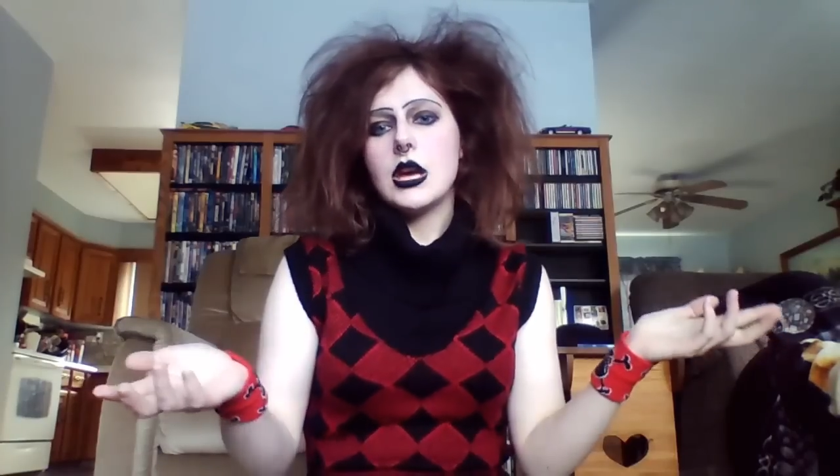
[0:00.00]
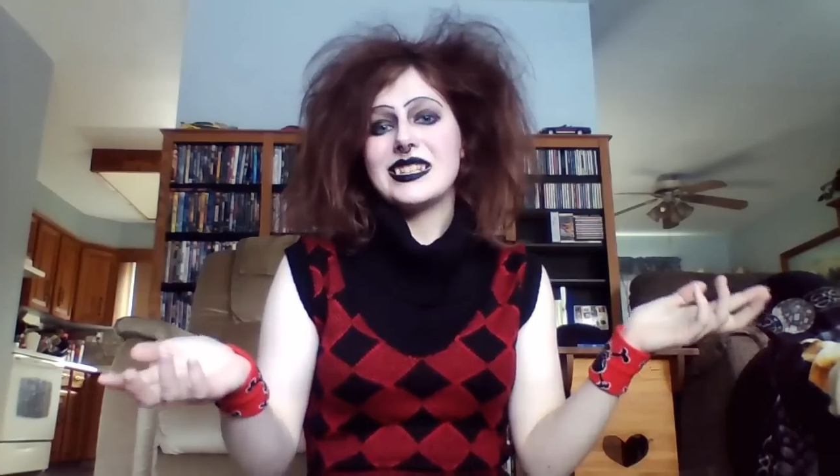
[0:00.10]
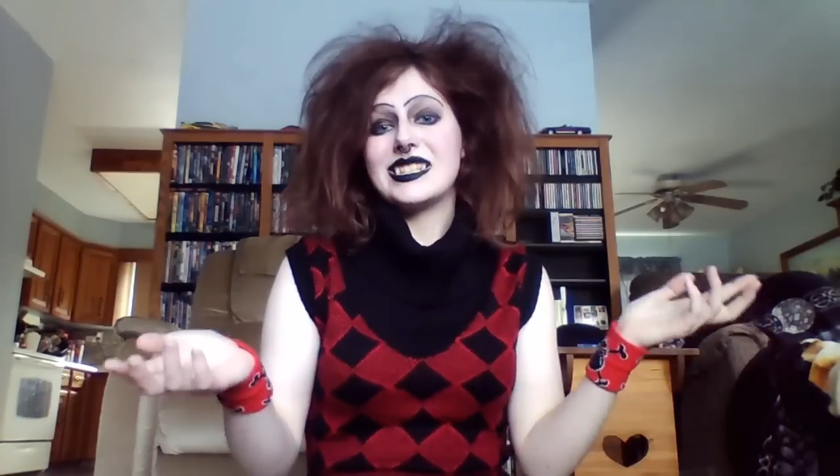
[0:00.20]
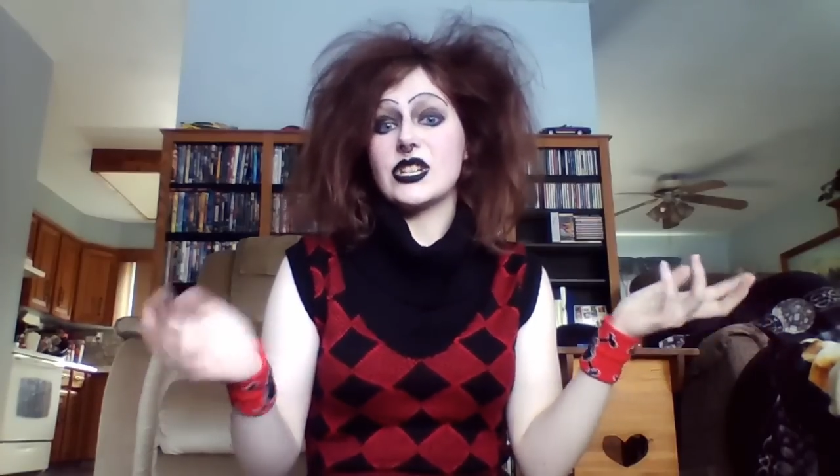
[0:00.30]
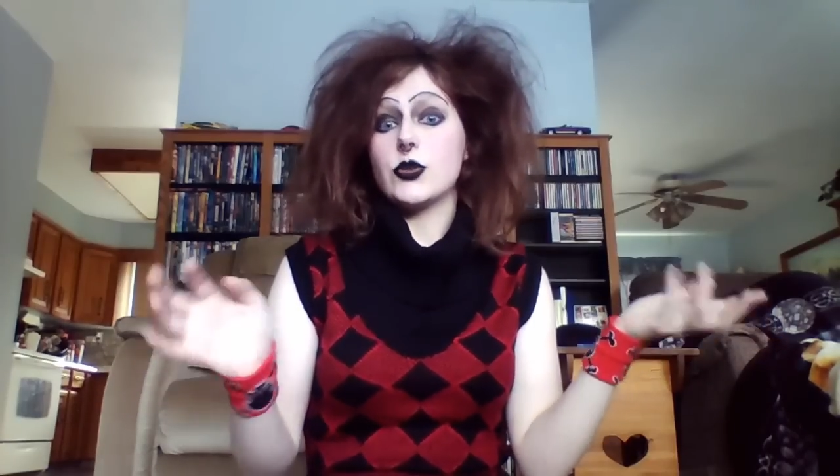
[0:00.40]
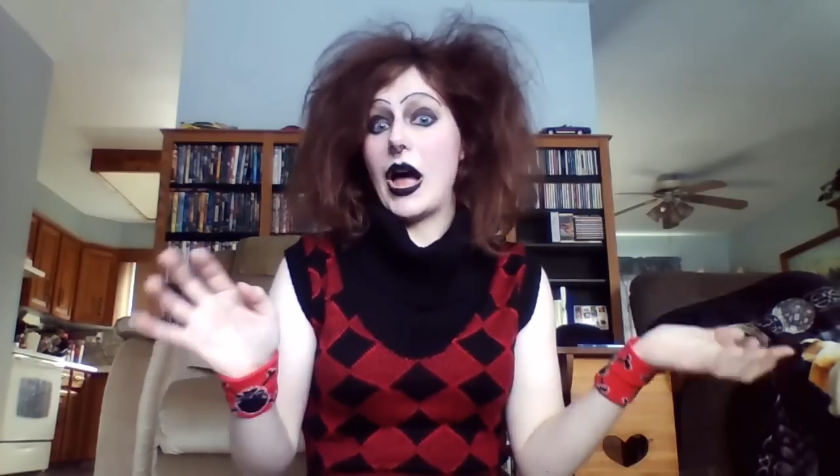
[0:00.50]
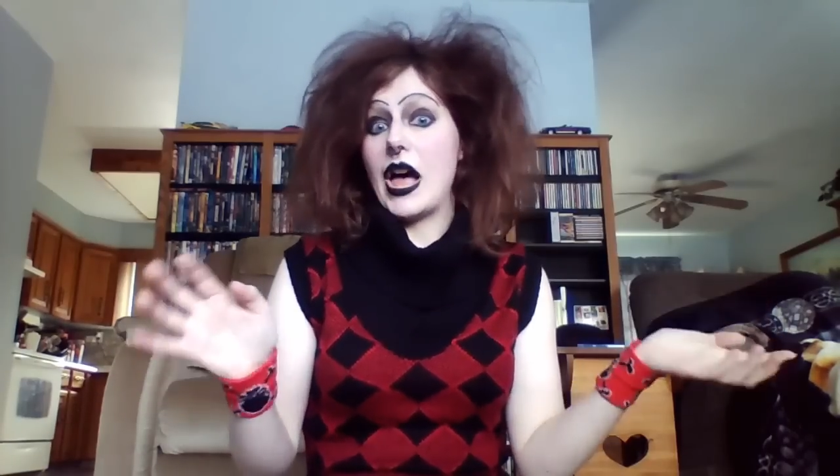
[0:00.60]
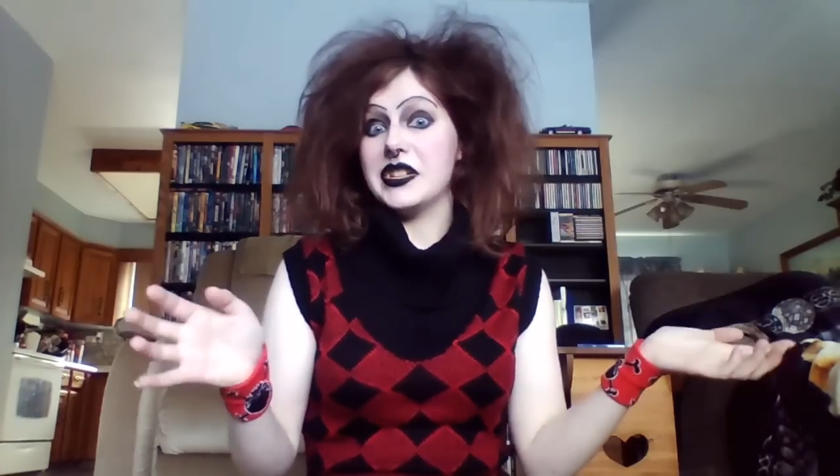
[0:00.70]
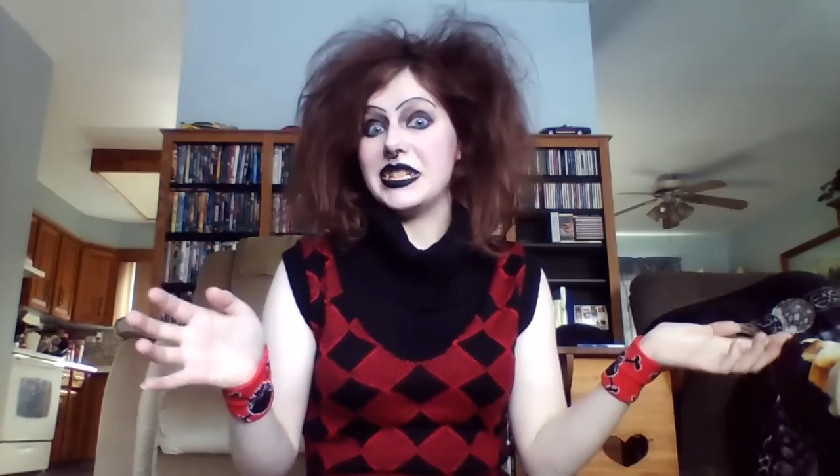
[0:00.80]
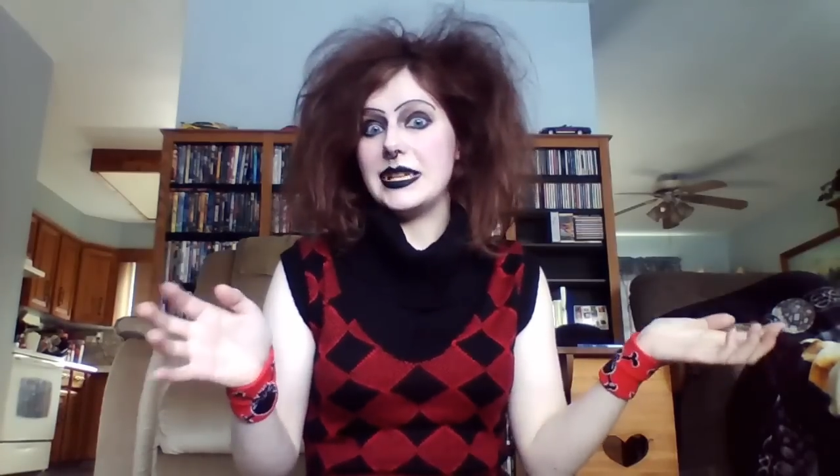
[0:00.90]

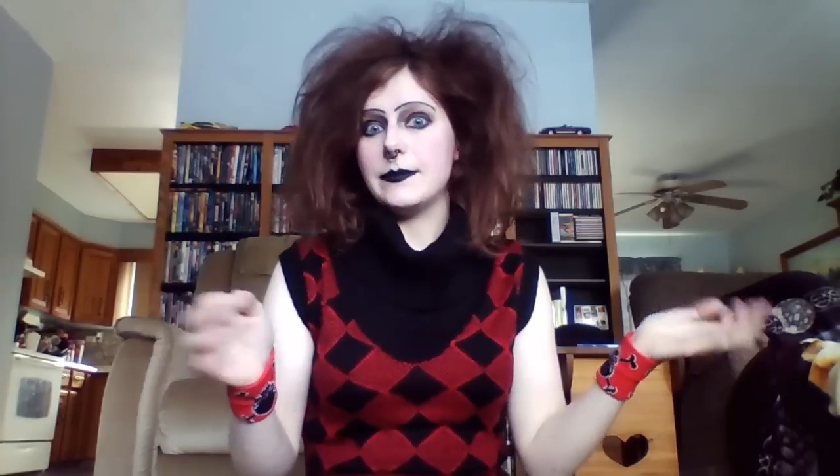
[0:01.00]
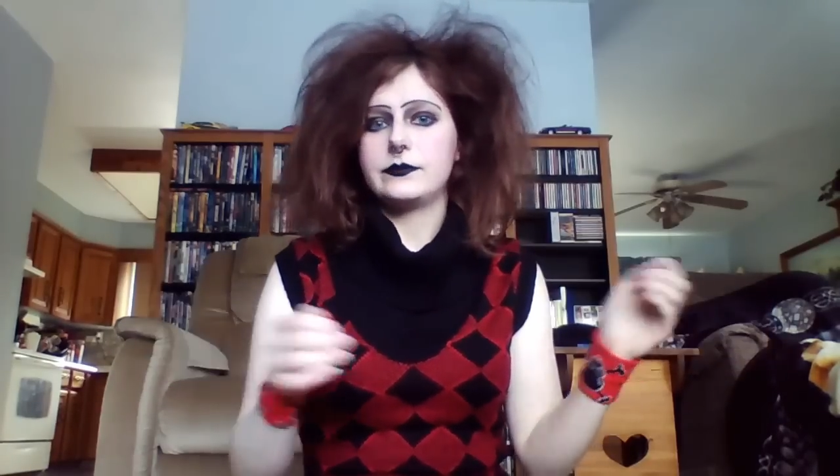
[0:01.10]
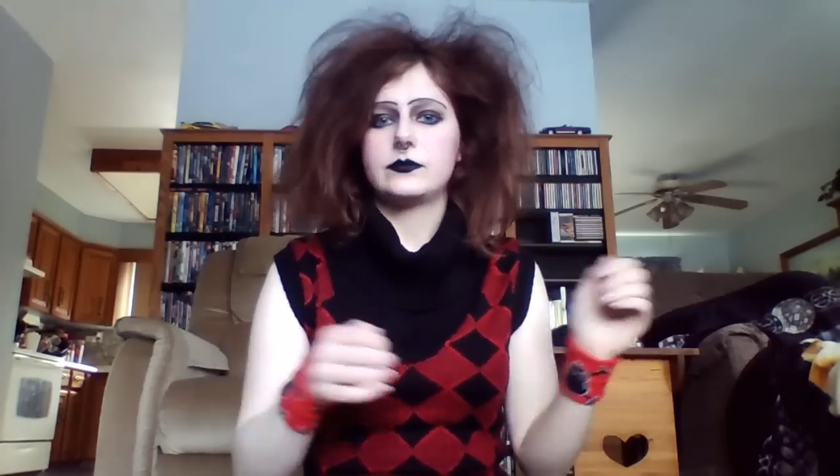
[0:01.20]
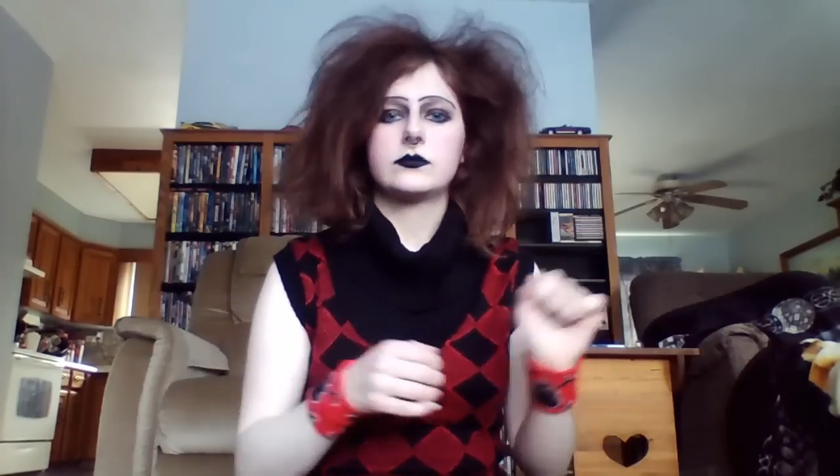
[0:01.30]
Sexuality,